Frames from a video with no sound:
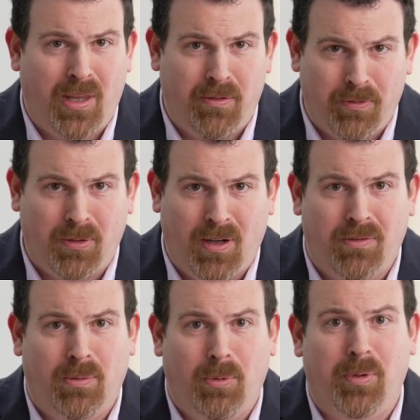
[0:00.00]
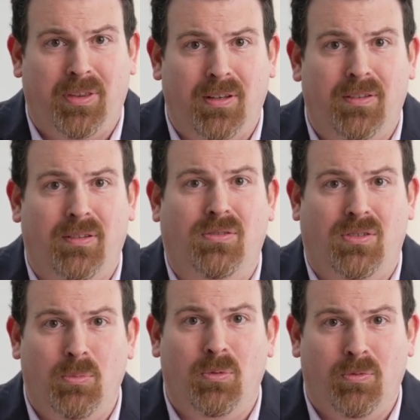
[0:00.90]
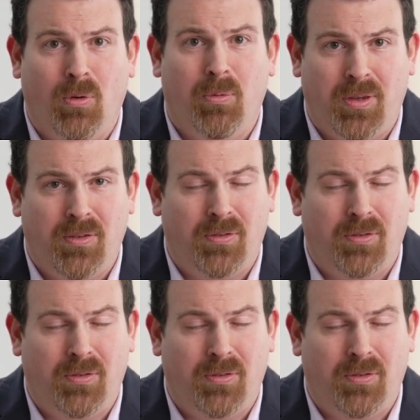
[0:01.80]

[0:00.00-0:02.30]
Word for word: they feel comfortable with the decision to move forward with the